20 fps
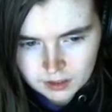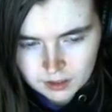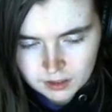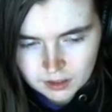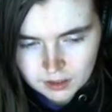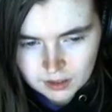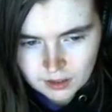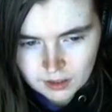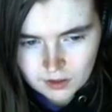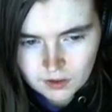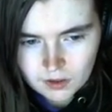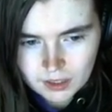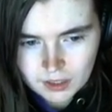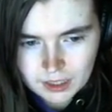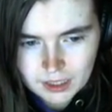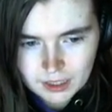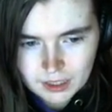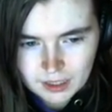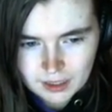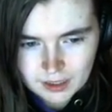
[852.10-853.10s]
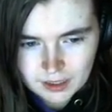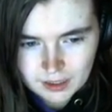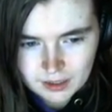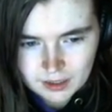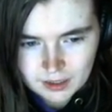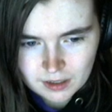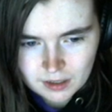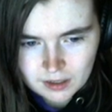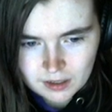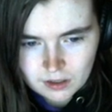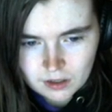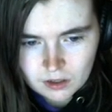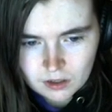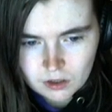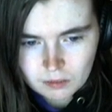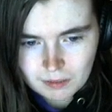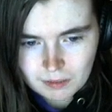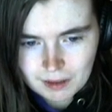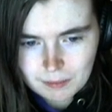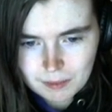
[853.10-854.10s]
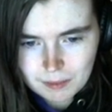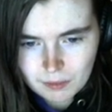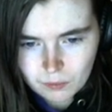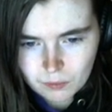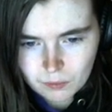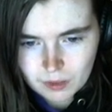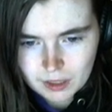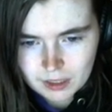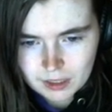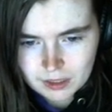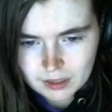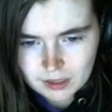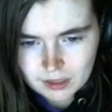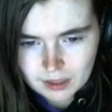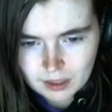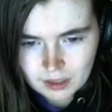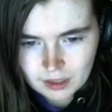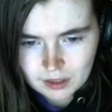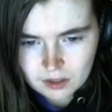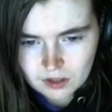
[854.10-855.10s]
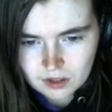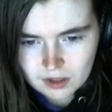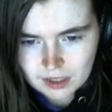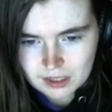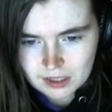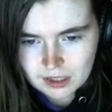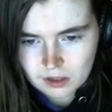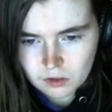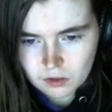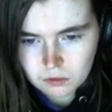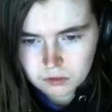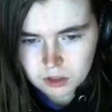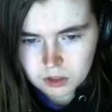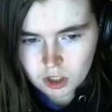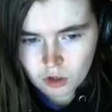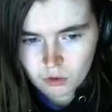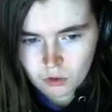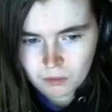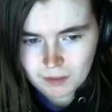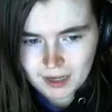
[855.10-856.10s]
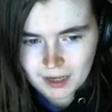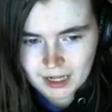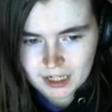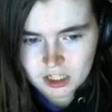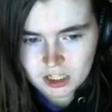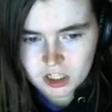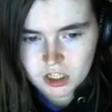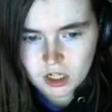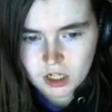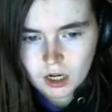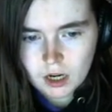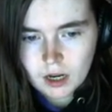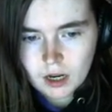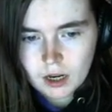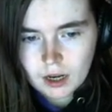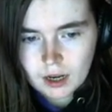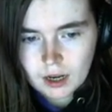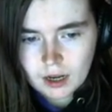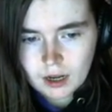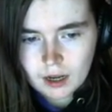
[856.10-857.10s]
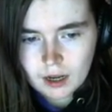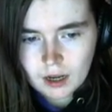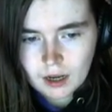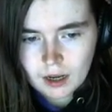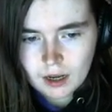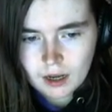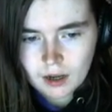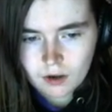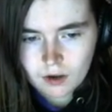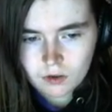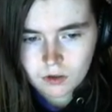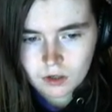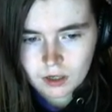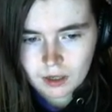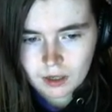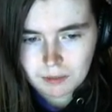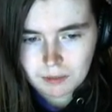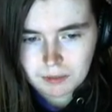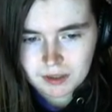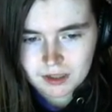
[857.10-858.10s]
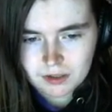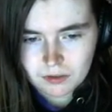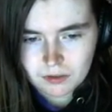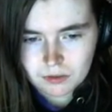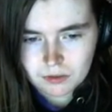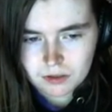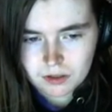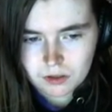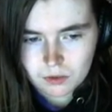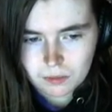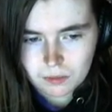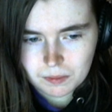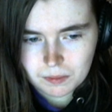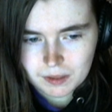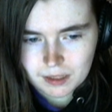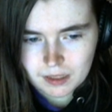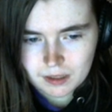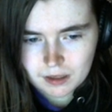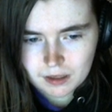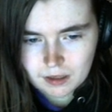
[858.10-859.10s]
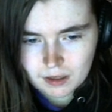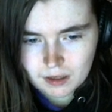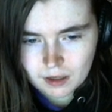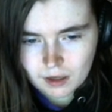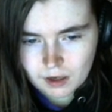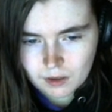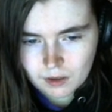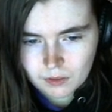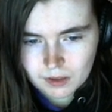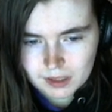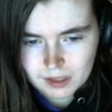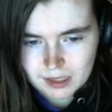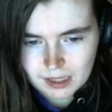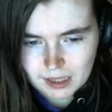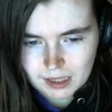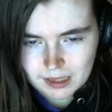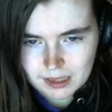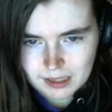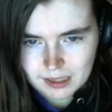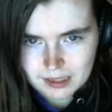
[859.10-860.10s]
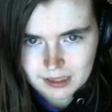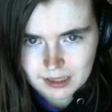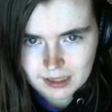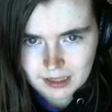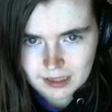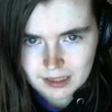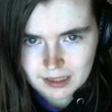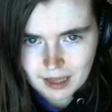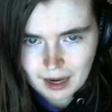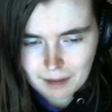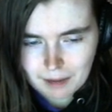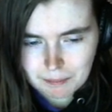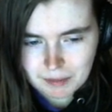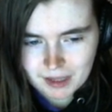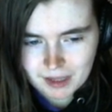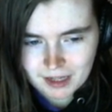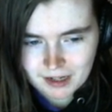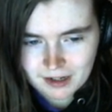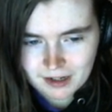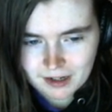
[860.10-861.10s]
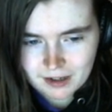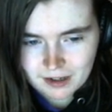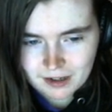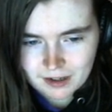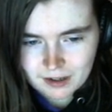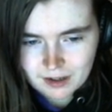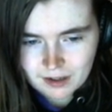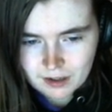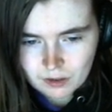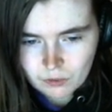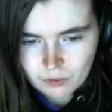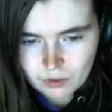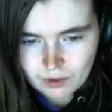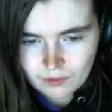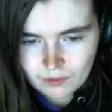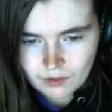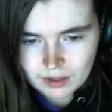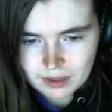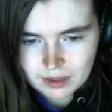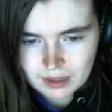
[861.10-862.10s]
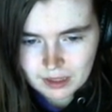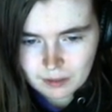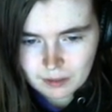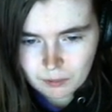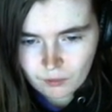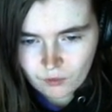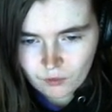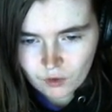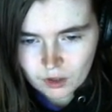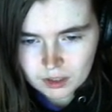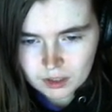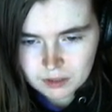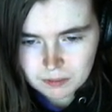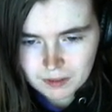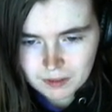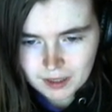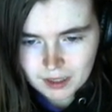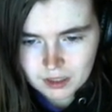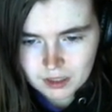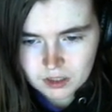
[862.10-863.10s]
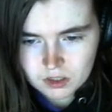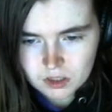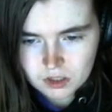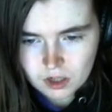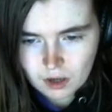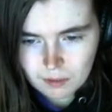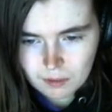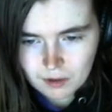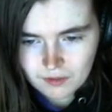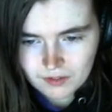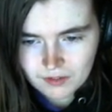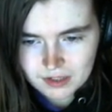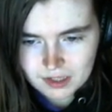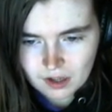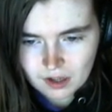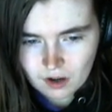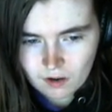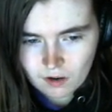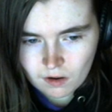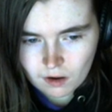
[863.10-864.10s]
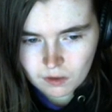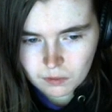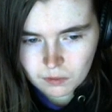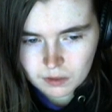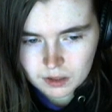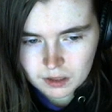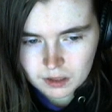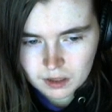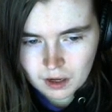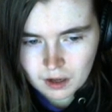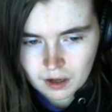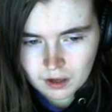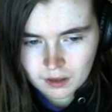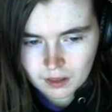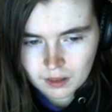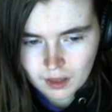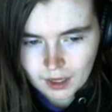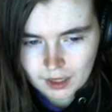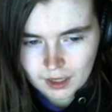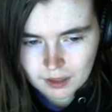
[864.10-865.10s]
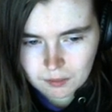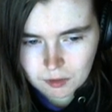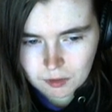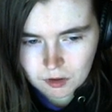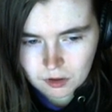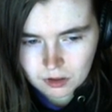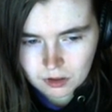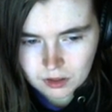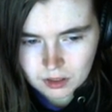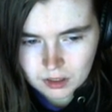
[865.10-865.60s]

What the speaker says: Yuri, you might be reading into this a little too much. How could I be so stupid? I always let these things happen. Whenever I think before I speak, I just come off as awkward and unlikable.